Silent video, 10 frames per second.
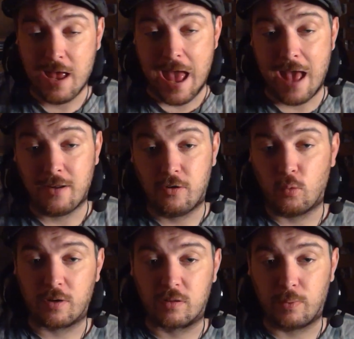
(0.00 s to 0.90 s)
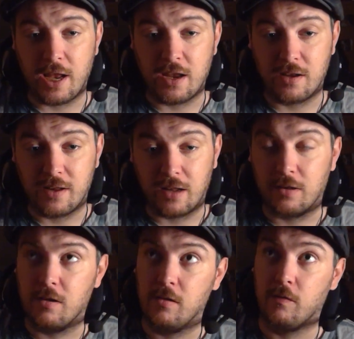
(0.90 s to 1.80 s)
Ed to explain that
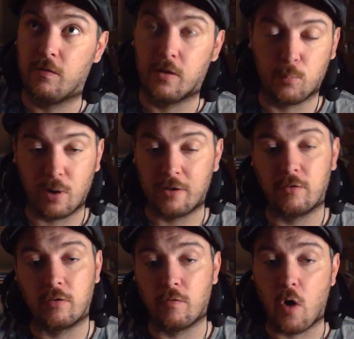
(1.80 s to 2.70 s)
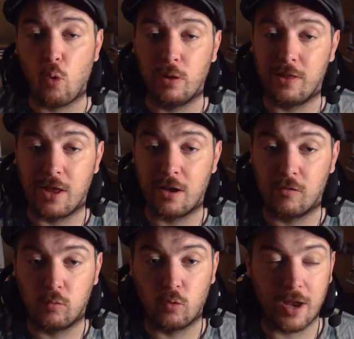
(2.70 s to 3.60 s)
the presence of holy
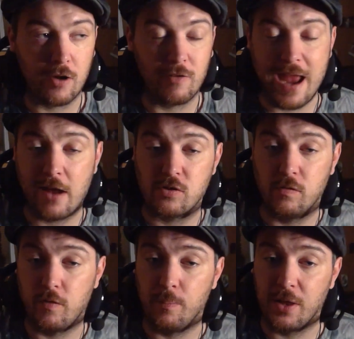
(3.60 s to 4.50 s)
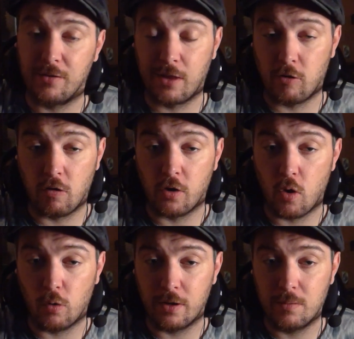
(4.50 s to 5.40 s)
things will get a reaction from things that are
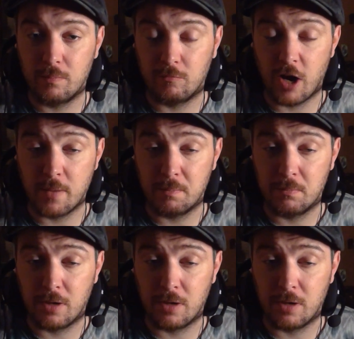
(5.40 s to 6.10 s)
unholy, right?